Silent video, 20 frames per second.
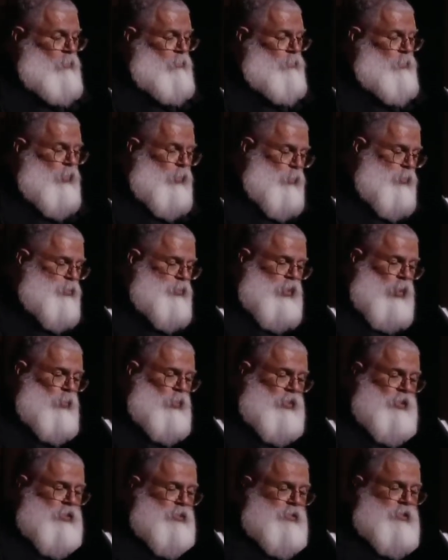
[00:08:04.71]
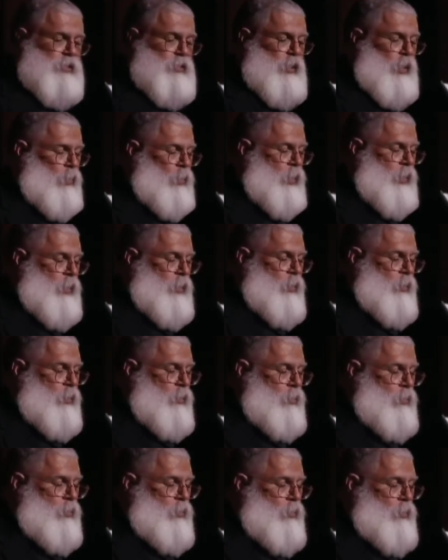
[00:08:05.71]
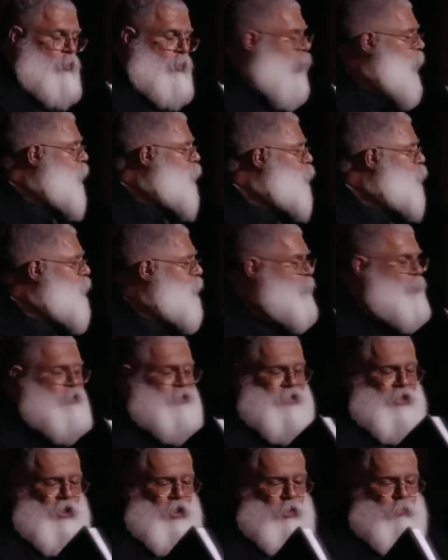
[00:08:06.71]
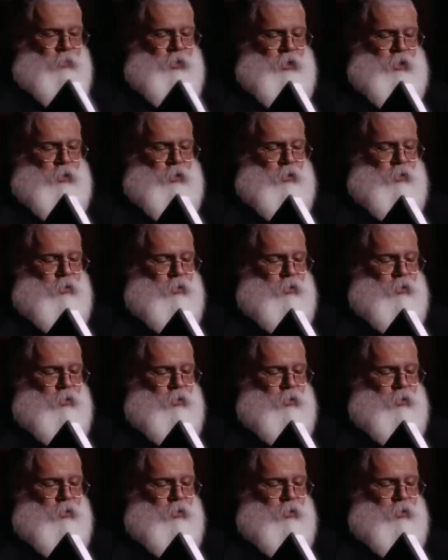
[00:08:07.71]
But it was so easygoing, and you didn't tell me.